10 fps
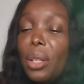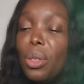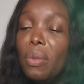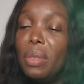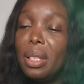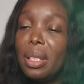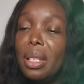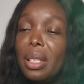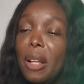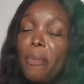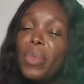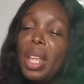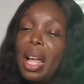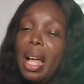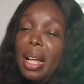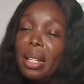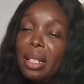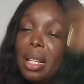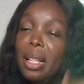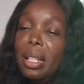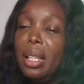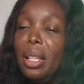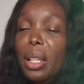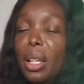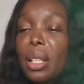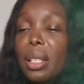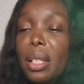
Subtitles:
out of the system, and the